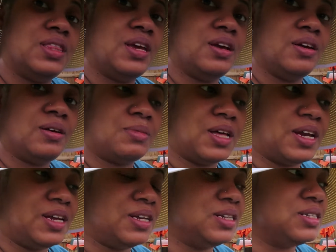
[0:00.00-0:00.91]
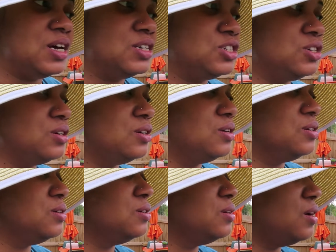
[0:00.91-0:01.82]
there. I'm glad I didn't touch her,
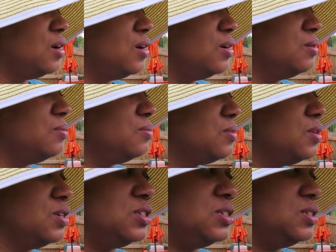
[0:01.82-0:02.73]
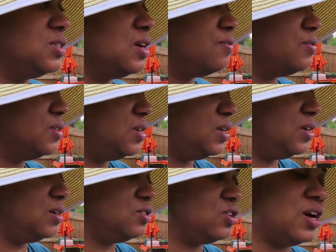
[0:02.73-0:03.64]
because she's
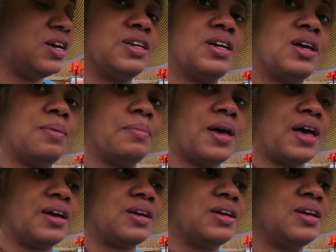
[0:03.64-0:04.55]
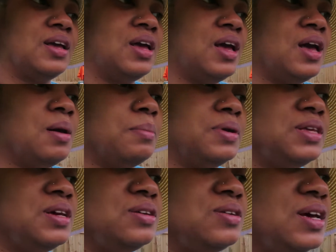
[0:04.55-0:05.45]
definitely trying to come back. But
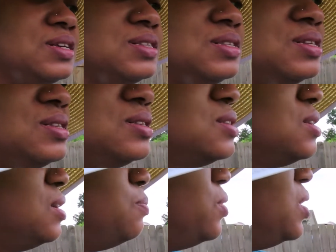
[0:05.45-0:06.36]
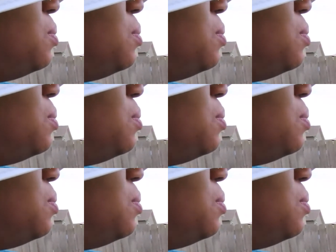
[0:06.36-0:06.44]
yeah, you guys, this is pretty